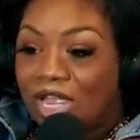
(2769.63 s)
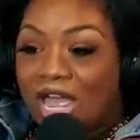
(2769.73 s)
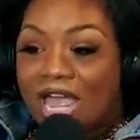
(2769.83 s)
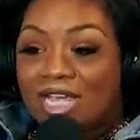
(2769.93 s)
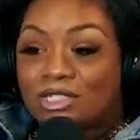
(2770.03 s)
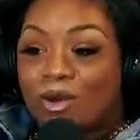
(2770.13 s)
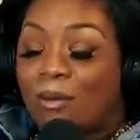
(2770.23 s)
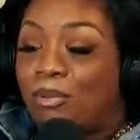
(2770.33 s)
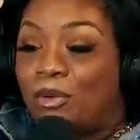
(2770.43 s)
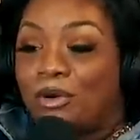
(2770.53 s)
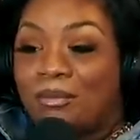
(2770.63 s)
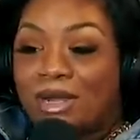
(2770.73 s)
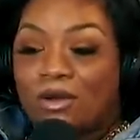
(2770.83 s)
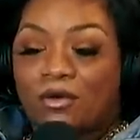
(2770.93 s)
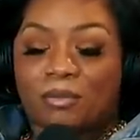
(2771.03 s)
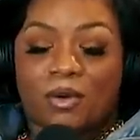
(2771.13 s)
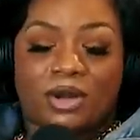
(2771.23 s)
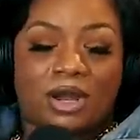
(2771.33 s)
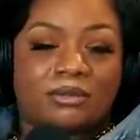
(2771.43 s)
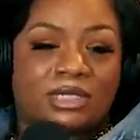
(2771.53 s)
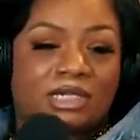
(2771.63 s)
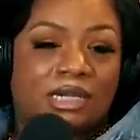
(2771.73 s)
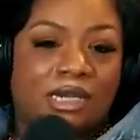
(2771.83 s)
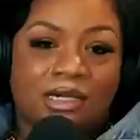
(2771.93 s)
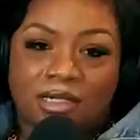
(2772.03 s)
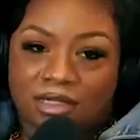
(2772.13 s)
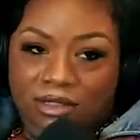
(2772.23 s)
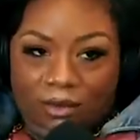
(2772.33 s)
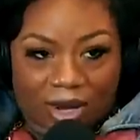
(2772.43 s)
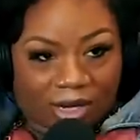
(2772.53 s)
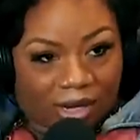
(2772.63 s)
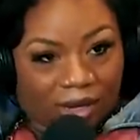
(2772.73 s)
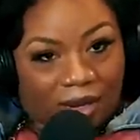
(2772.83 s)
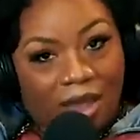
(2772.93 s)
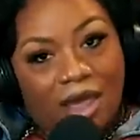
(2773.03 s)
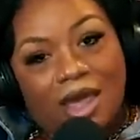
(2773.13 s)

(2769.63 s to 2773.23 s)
Right. And so I pulled her back over the pole and I'm just hitting this crackhead